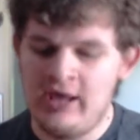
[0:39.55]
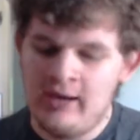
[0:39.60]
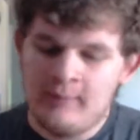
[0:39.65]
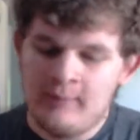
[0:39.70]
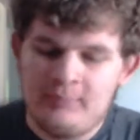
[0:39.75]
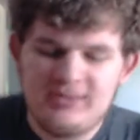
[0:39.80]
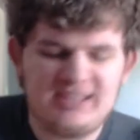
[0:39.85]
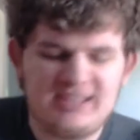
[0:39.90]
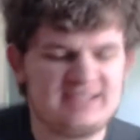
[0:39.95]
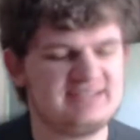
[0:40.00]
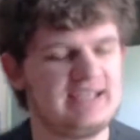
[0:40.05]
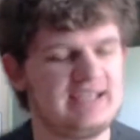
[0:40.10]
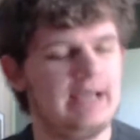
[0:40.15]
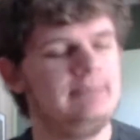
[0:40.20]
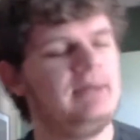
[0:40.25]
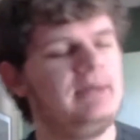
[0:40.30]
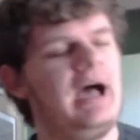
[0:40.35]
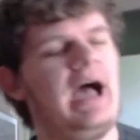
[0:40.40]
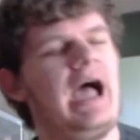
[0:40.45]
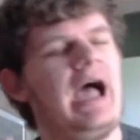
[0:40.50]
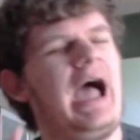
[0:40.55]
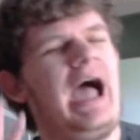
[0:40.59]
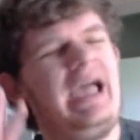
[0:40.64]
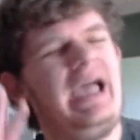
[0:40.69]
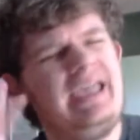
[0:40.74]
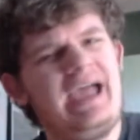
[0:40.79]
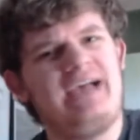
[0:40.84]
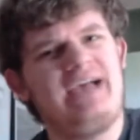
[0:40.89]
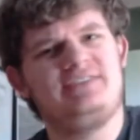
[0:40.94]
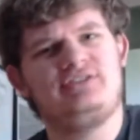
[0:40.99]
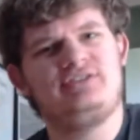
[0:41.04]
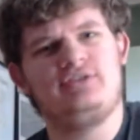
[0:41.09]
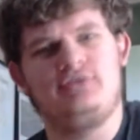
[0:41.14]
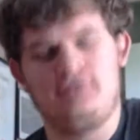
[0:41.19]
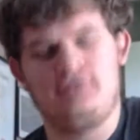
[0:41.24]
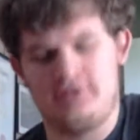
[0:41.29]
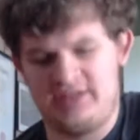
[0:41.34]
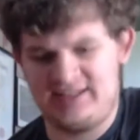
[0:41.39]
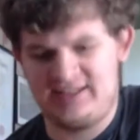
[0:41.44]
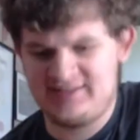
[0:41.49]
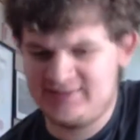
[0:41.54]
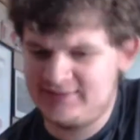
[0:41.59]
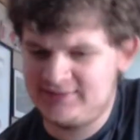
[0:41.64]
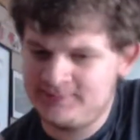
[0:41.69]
But this time, I asked for this.